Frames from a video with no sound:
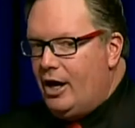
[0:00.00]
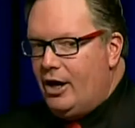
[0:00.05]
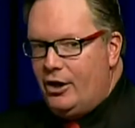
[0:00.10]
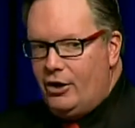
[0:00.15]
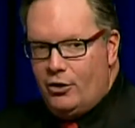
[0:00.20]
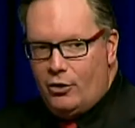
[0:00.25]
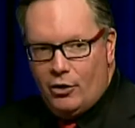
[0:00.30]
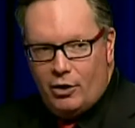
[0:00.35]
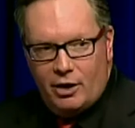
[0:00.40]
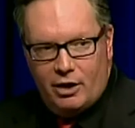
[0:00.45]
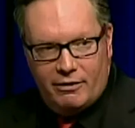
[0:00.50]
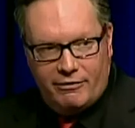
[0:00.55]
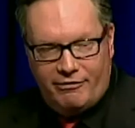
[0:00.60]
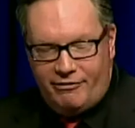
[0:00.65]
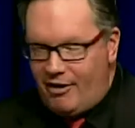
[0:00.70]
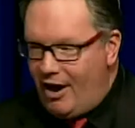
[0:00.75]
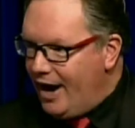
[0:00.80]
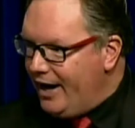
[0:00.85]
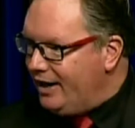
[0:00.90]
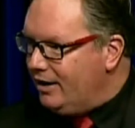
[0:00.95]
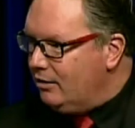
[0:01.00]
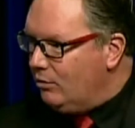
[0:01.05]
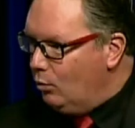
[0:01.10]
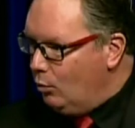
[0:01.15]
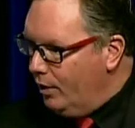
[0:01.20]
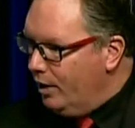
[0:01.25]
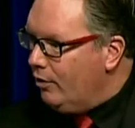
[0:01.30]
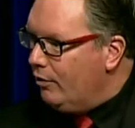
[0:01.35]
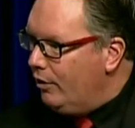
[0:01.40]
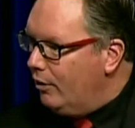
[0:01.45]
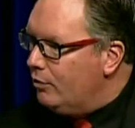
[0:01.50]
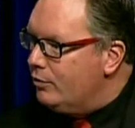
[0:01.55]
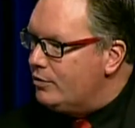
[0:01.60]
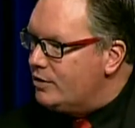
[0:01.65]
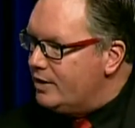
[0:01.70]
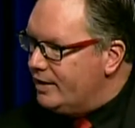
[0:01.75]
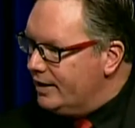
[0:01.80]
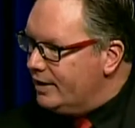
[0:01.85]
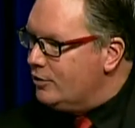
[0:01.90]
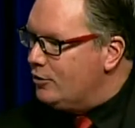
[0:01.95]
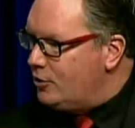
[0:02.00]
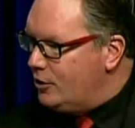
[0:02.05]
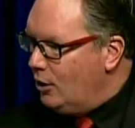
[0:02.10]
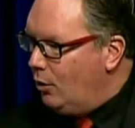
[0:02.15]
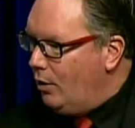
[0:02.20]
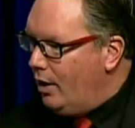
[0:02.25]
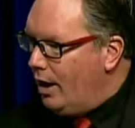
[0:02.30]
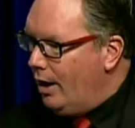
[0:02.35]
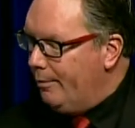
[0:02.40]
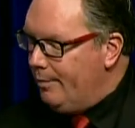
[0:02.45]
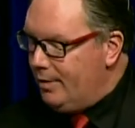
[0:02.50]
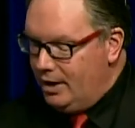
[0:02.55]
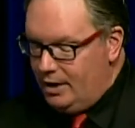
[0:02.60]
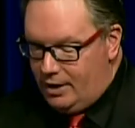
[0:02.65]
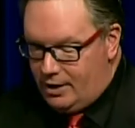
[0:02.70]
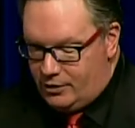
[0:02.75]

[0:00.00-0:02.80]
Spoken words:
you're going to find where those things show up.